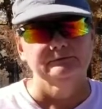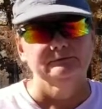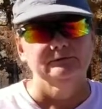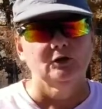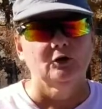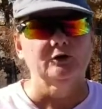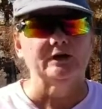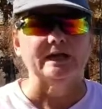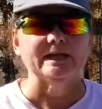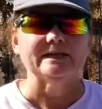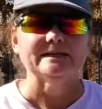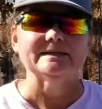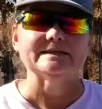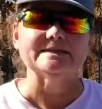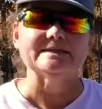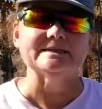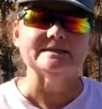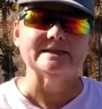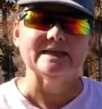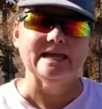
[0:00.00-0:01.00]
Okay, and this
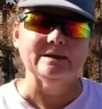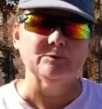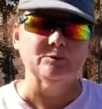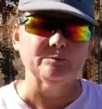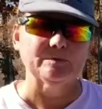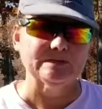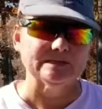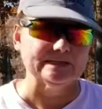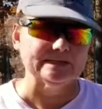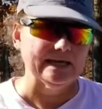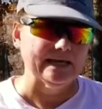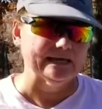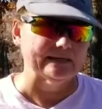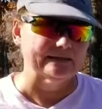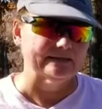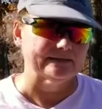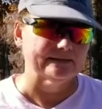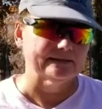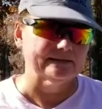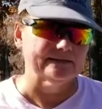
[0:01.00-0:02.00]
is a game of
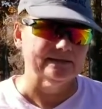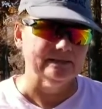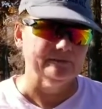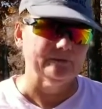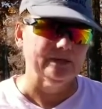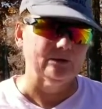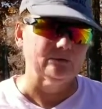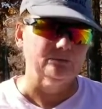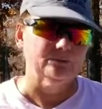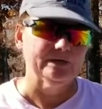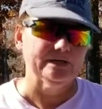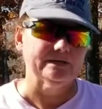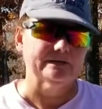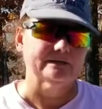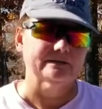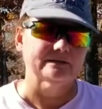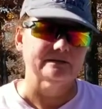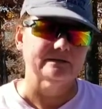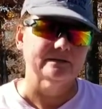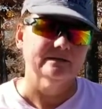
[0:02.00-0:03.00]
mistakes. The team that
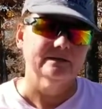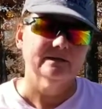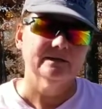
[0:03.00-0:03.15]
wins